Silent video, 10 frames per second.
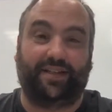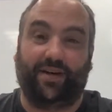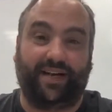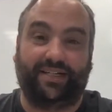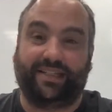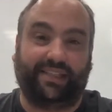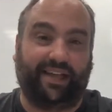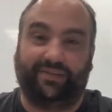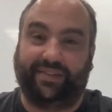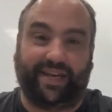So I just
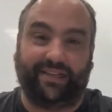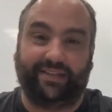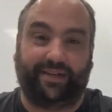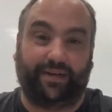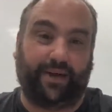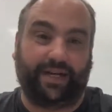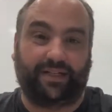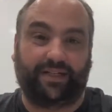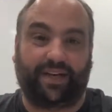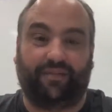love that. So I
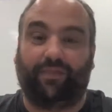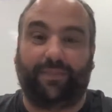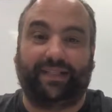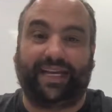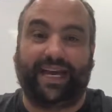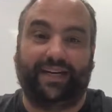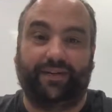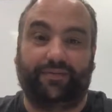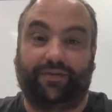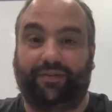just kind of replicated
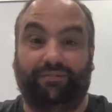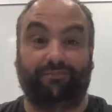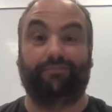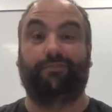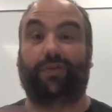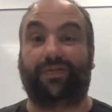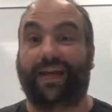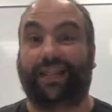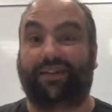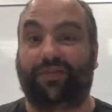it from what
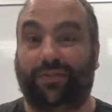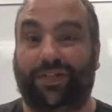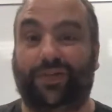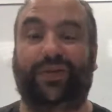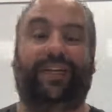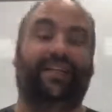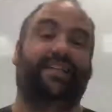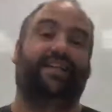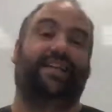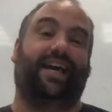they love to be doing,
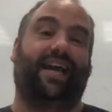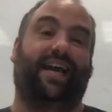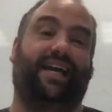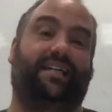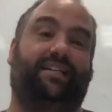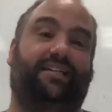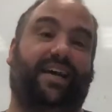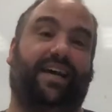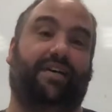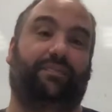and
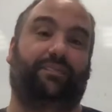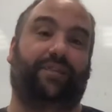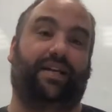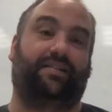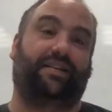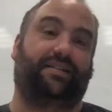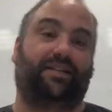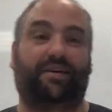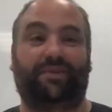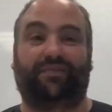it's
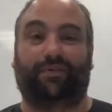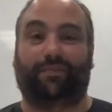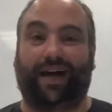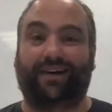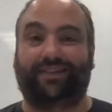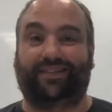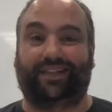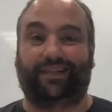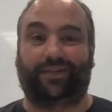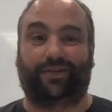got a bit of a punk
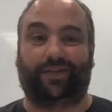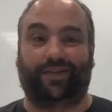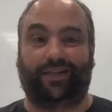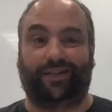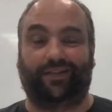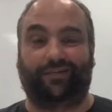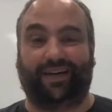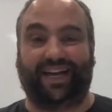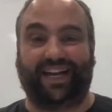thing to it too.